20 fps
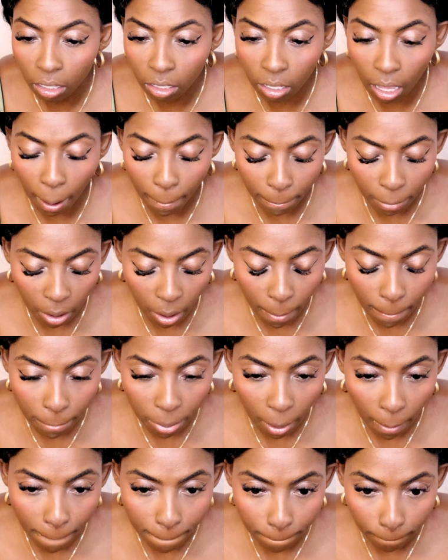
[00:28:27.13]
that
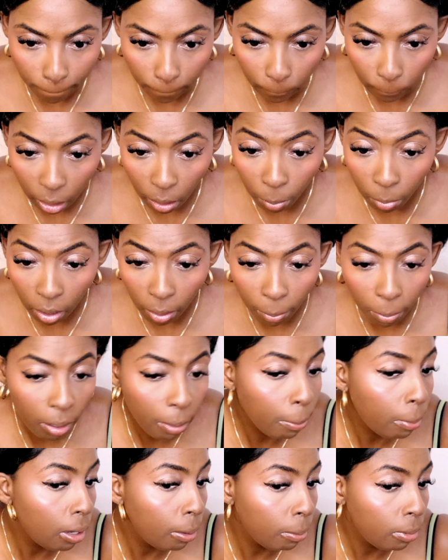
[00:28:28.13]
pump pump up
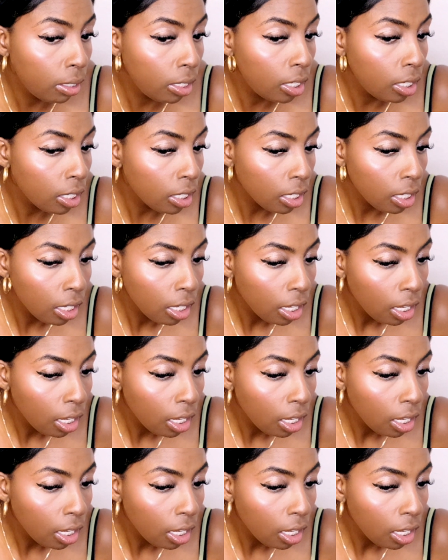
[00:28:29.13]
pump up look